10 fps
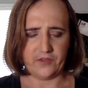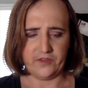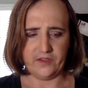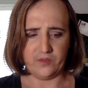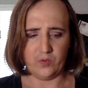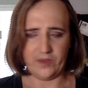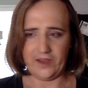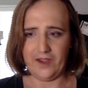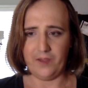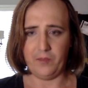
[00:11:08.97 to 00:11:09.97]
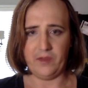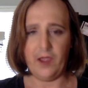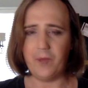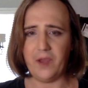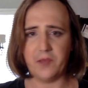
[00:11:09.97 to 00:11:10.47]
it's what kind of
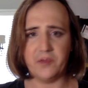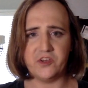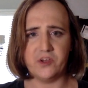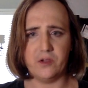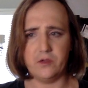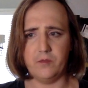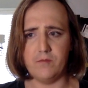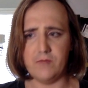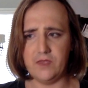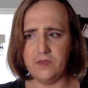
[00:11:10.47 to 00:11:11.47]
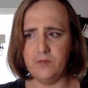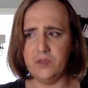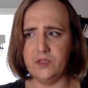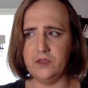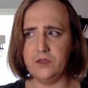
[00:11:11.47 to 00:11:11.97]
got me out of my shell. It made
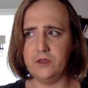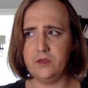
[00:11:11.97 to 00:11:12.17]
me